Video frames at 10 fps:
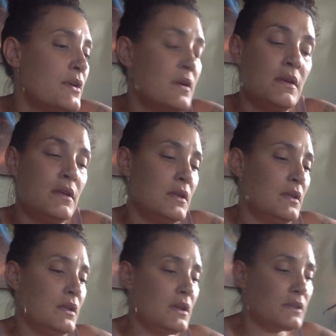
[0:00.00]

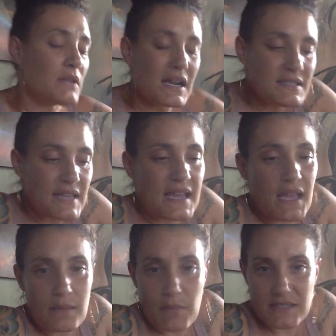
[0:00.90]
A lot of
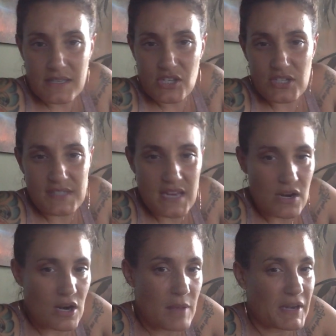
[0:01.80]
psychic messages
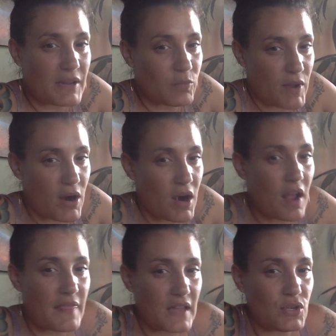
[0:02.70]
here, but we are
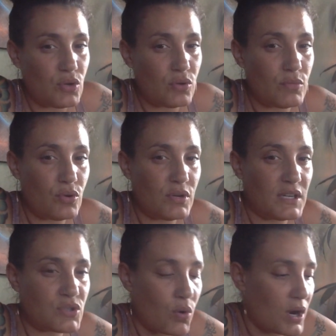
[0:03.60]
on that new moon
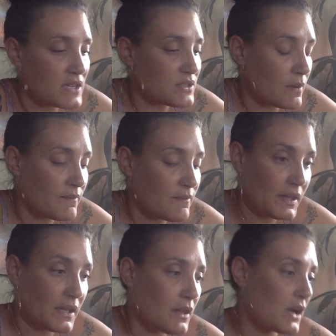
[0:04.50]
in Taurus. So I'm
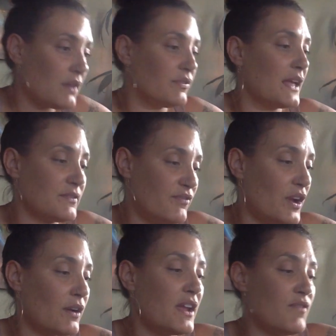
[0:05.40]
feeling a lot of like
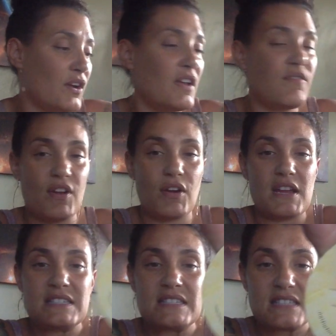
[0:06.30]
very, very,
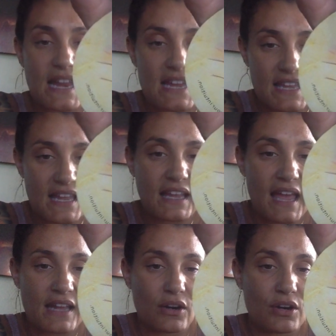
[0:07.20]
very psychic
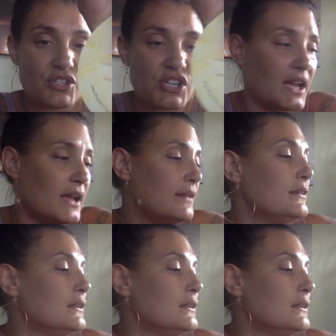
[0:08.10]
energy.